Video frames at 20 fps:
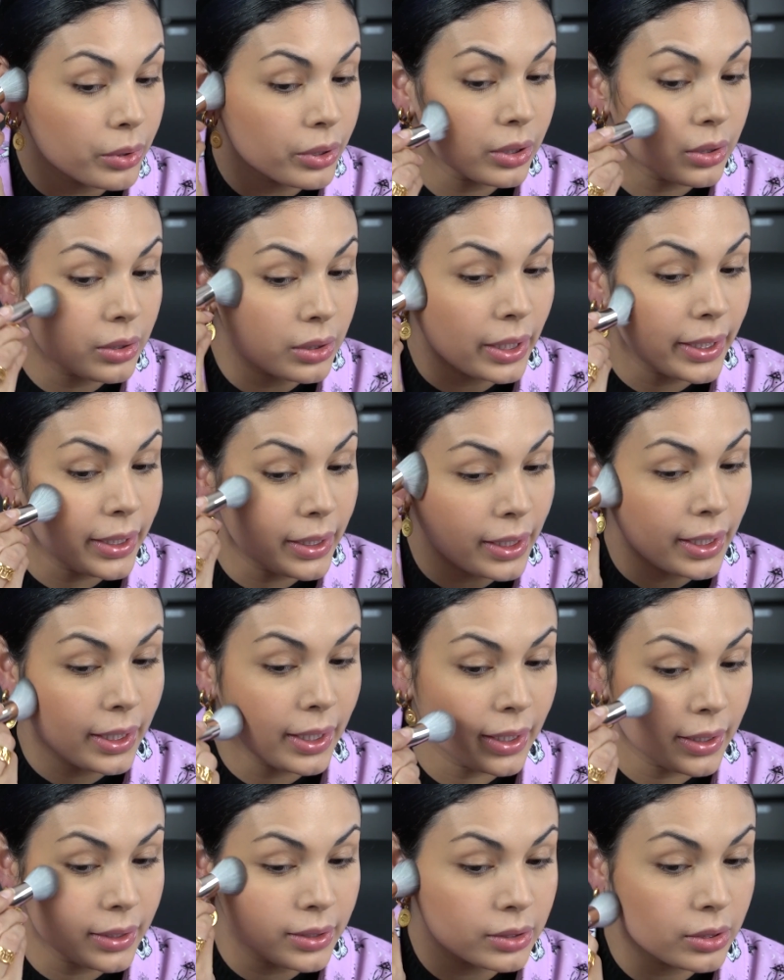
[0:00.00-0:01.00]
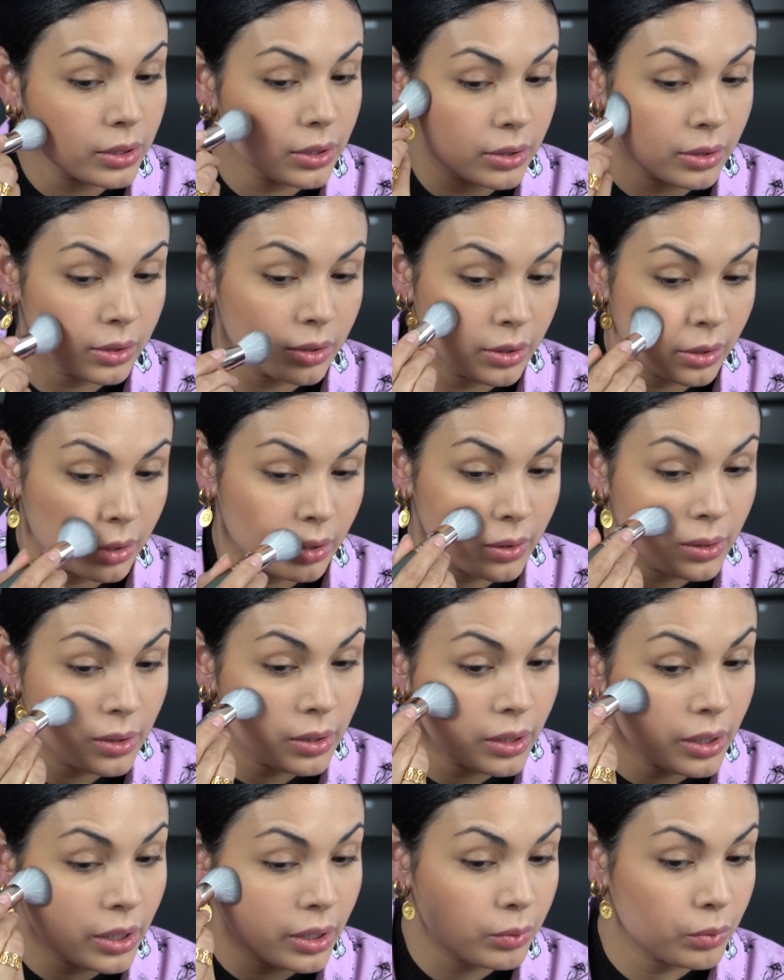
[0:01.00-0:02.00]
with a light hand,
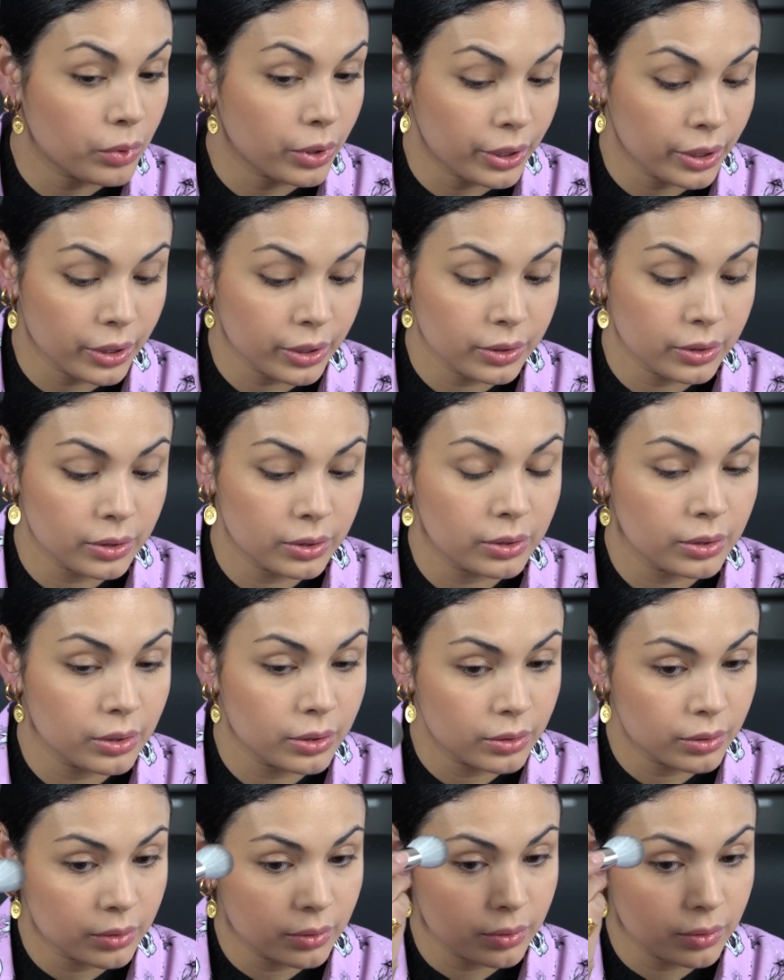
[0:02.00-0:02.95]
it works.